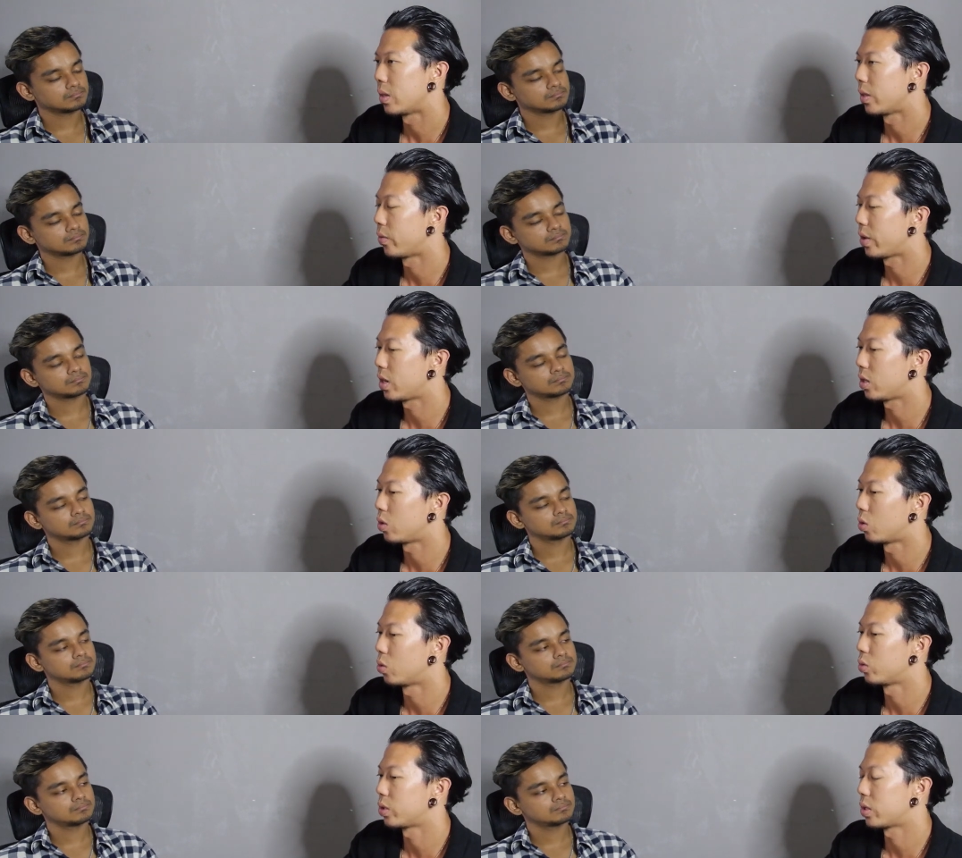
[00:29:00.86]
Speaker 1: already
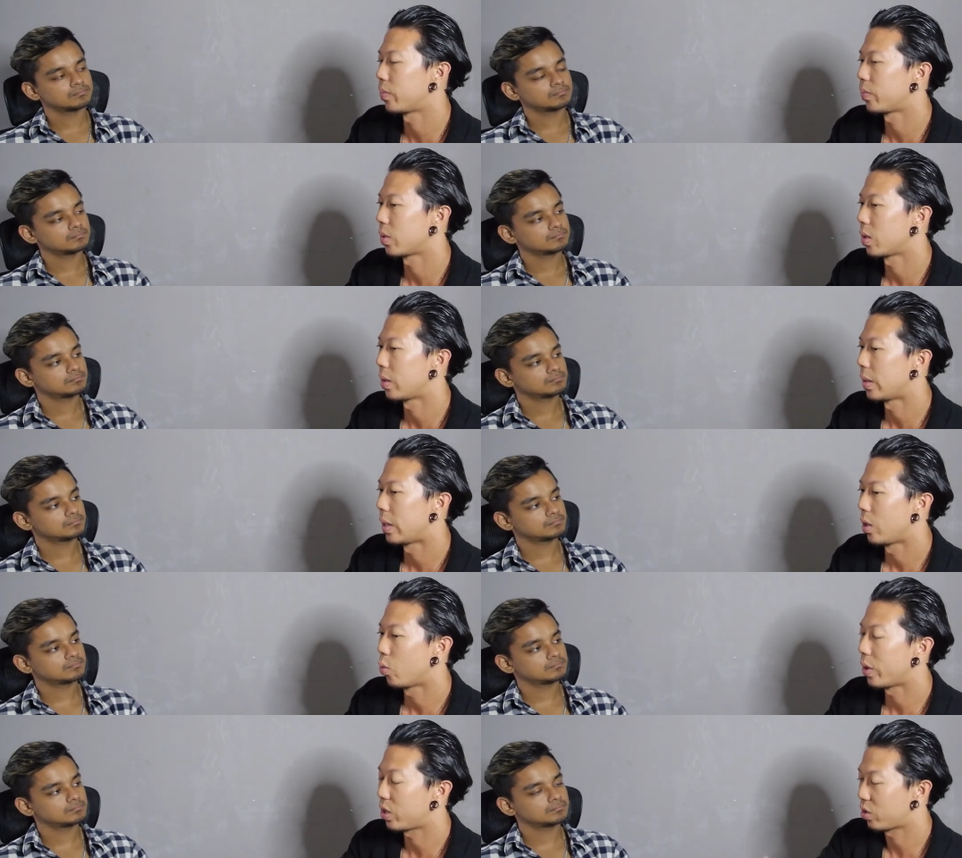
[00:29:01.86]
knows
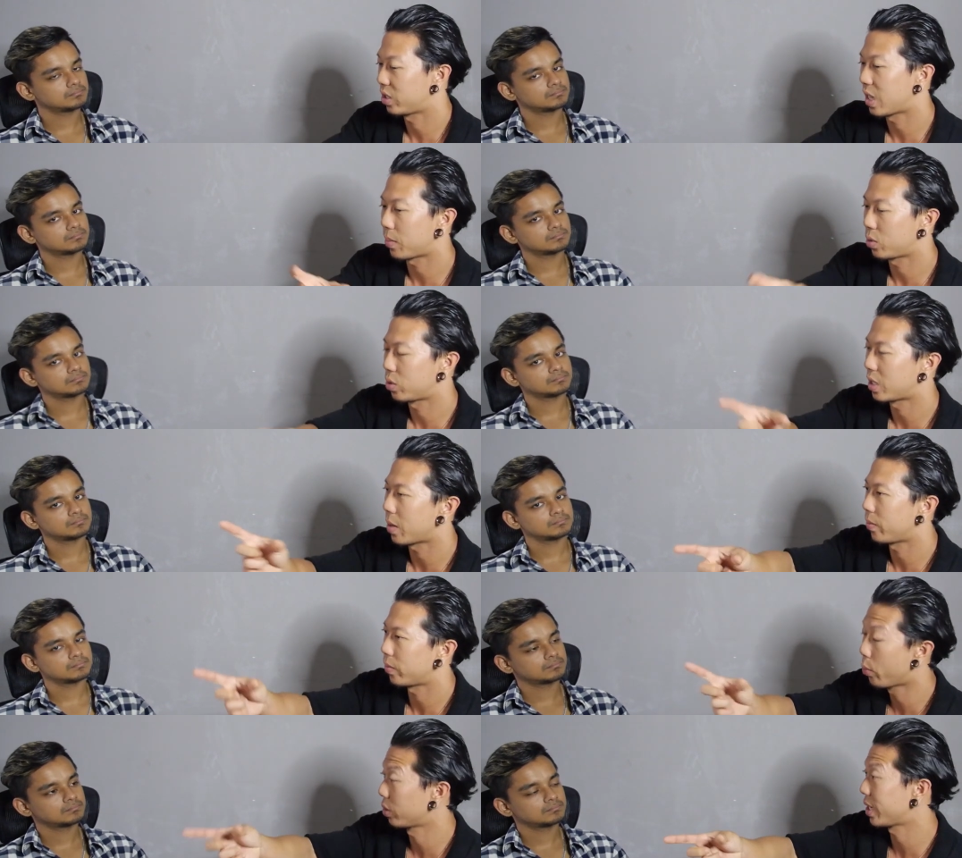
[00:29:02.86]
what your
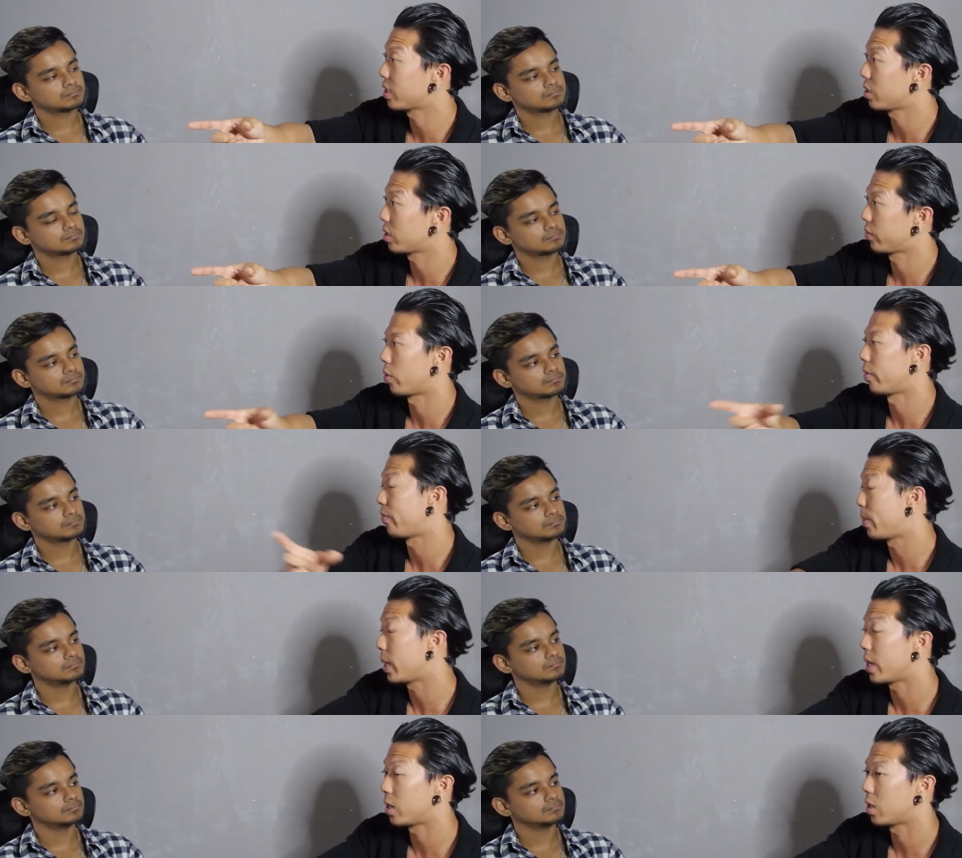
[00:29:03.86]
step-to-step process is for a
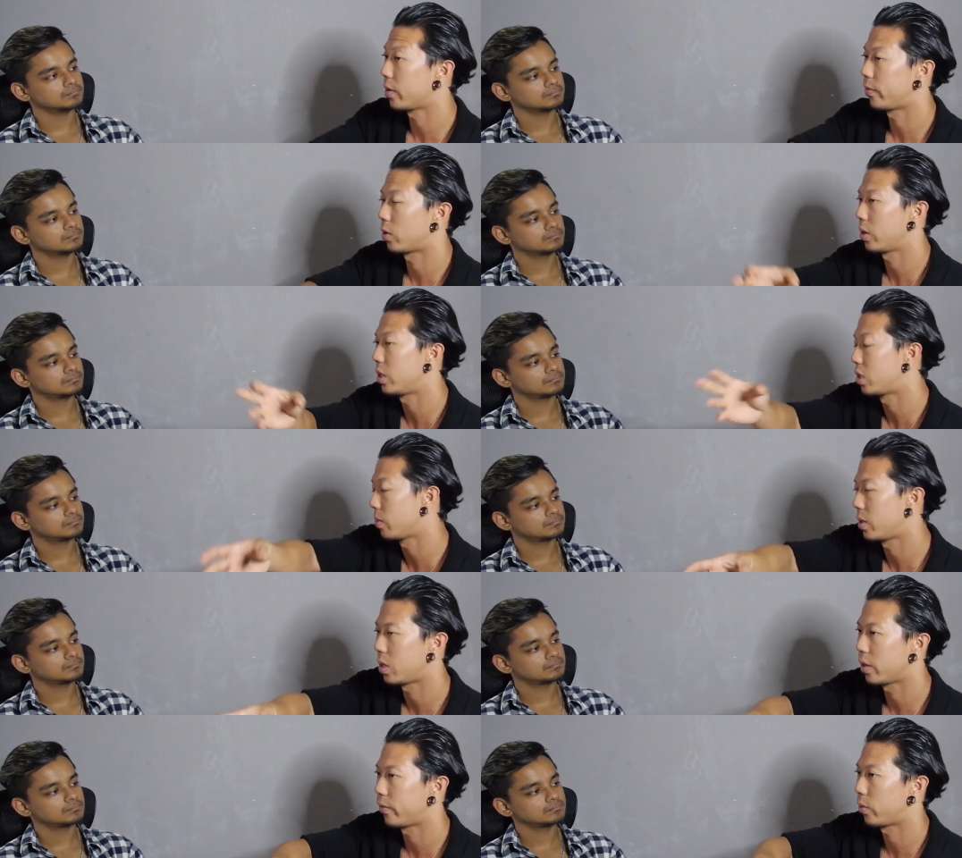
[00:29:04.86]
beginner, for
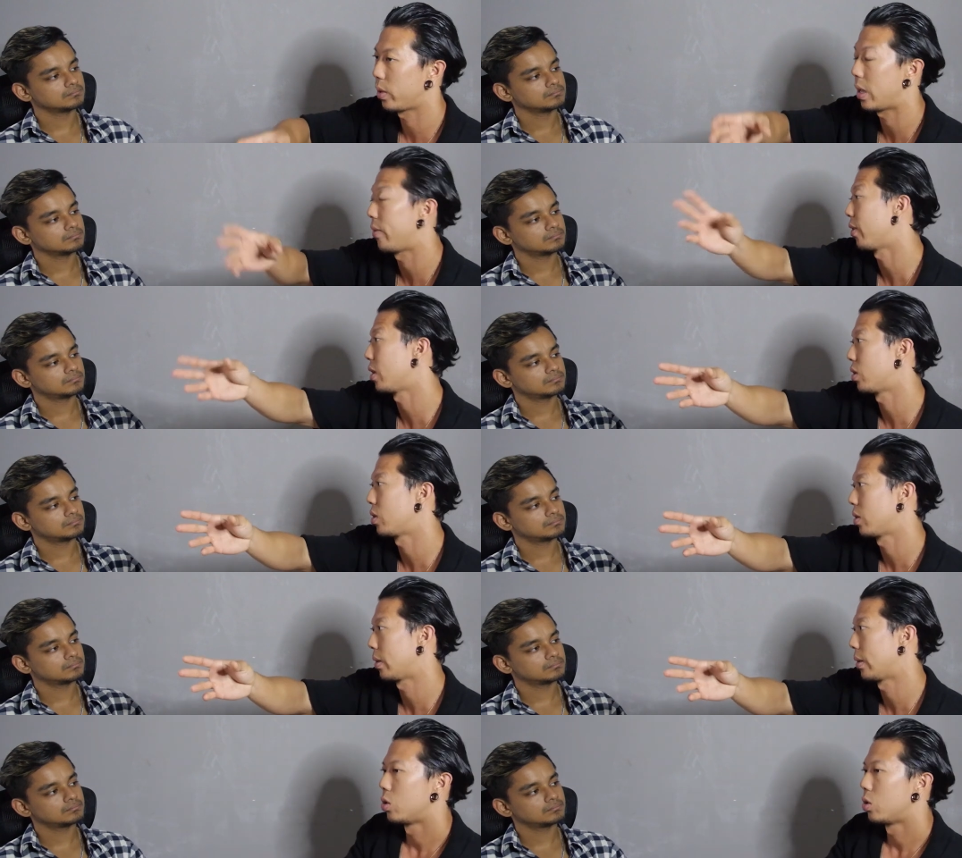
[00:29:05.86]
intermediate, for an advanced.